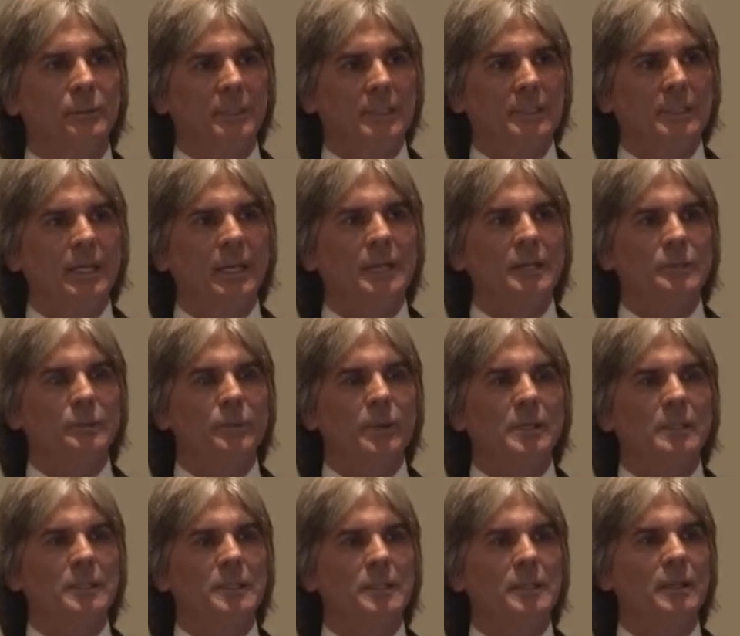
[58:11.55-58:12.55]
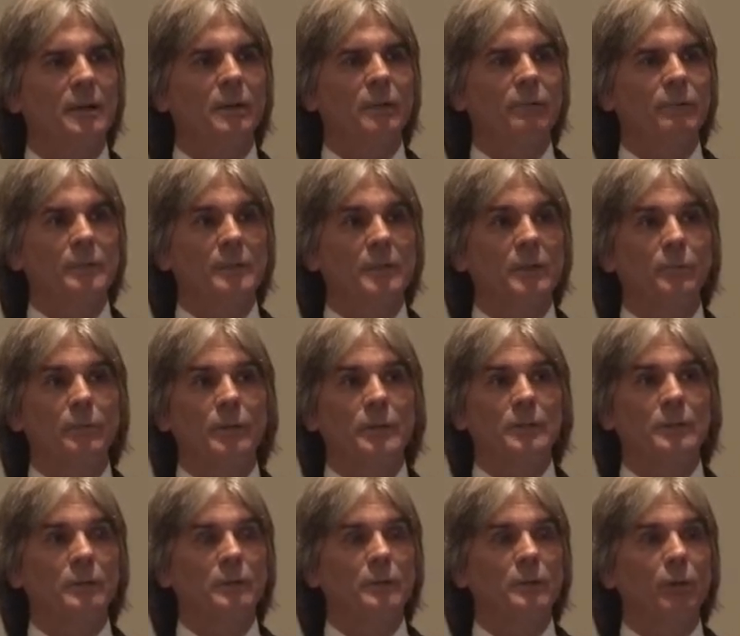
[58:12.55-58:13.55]
the day it's ready to sell, for some
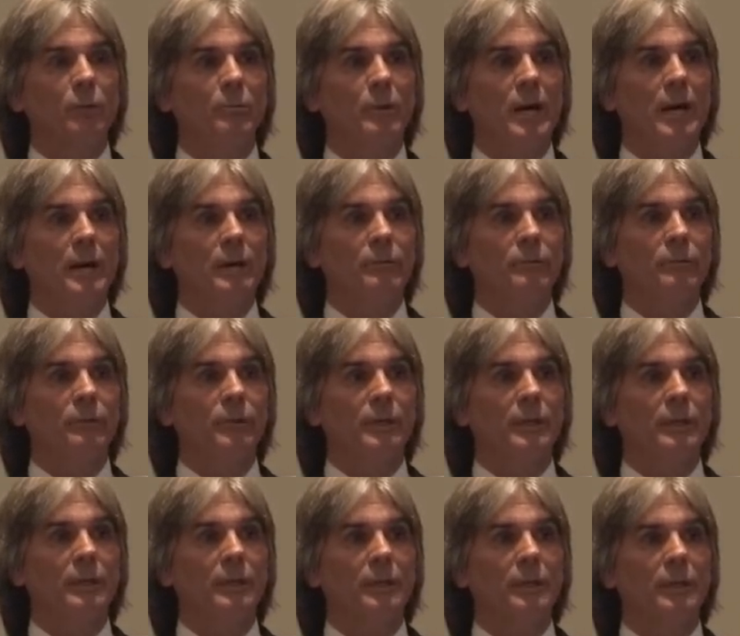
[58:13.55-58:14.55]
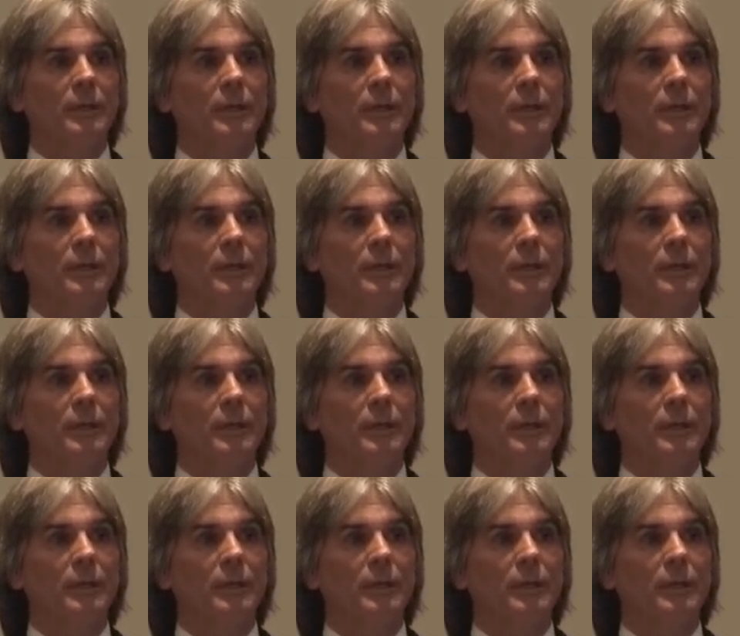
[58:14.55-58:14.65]
reason there's no buyer for it,